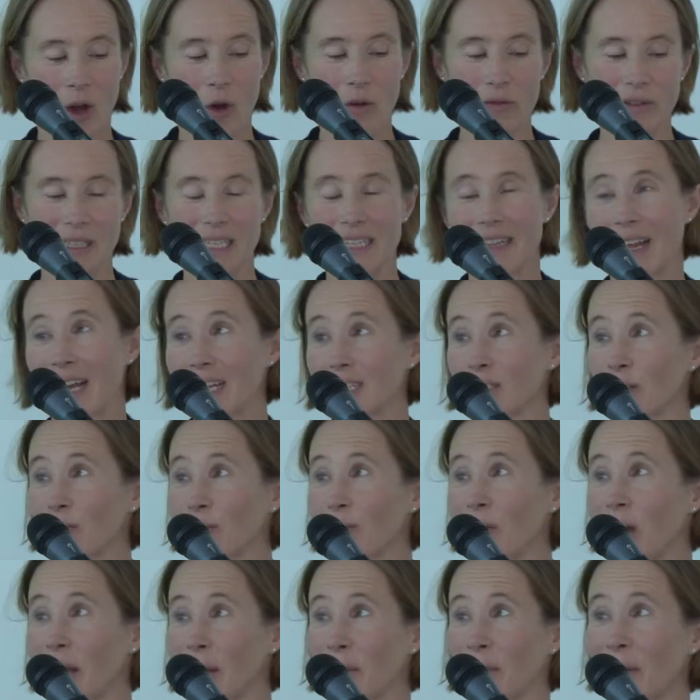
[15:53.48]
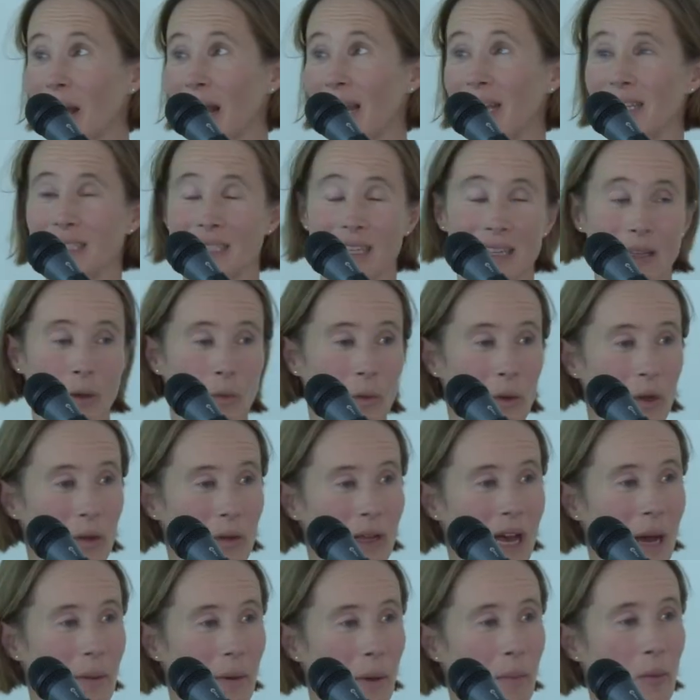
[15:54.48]
Obviously, that's a fine balance, and there will
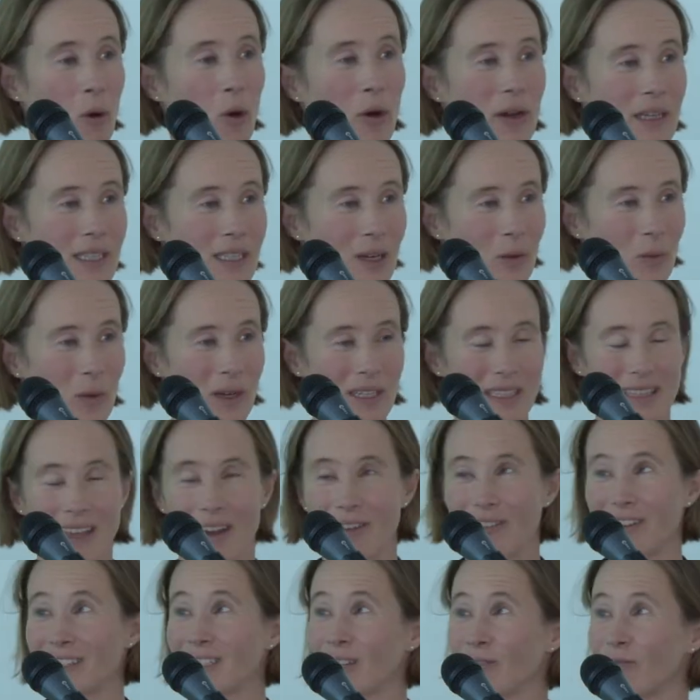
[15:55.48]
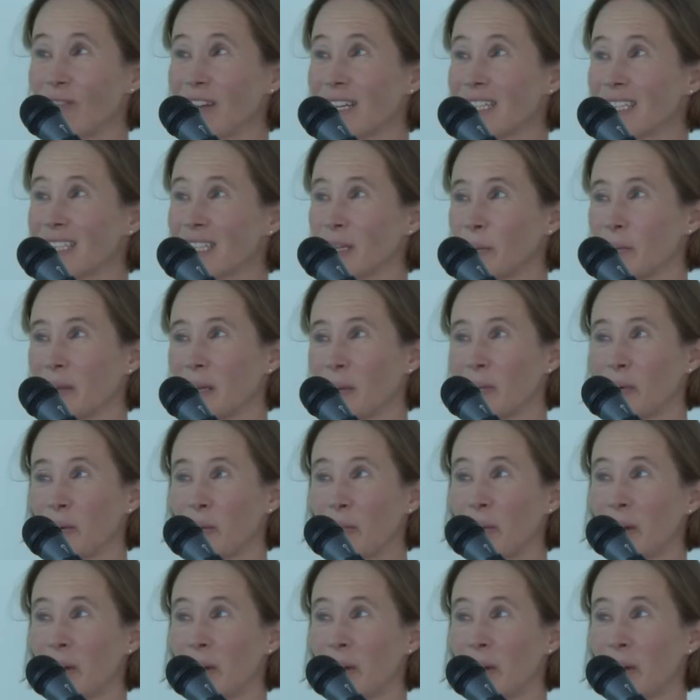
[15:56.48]
come a point at which there is a risk to people.